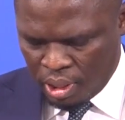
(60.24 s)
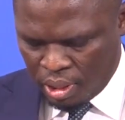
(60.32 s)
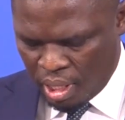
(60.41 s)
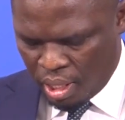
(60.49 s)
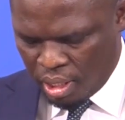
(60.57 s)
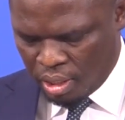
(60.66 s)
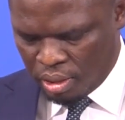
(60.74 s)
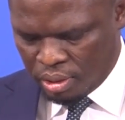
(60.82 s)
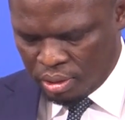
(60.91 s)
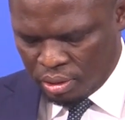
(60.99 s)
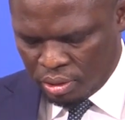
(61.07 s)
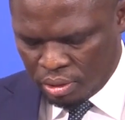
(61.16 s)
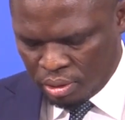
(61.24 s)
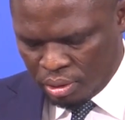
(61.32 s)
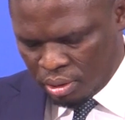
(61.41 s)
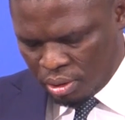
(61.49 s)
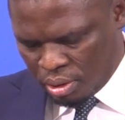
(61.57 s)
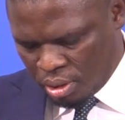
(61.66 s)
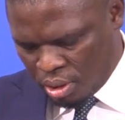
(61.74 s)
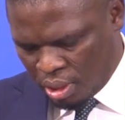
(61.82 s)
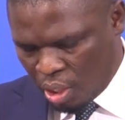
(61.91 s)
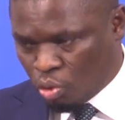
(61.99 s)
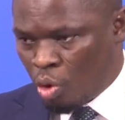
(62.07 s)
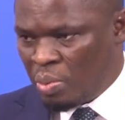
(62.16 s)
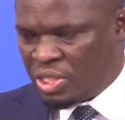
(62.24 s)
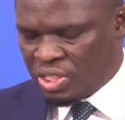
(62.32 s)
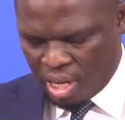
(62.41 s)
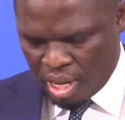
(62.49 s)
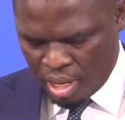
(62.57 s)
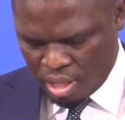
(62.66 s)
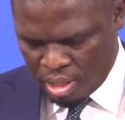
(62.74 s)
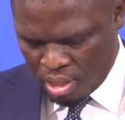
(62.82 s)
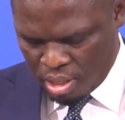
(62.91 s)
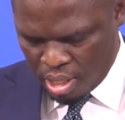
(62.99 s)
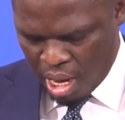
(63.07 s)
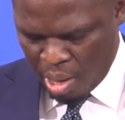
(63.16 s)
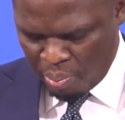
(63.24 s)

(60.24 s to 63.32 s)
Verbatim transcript: the, the commissioner I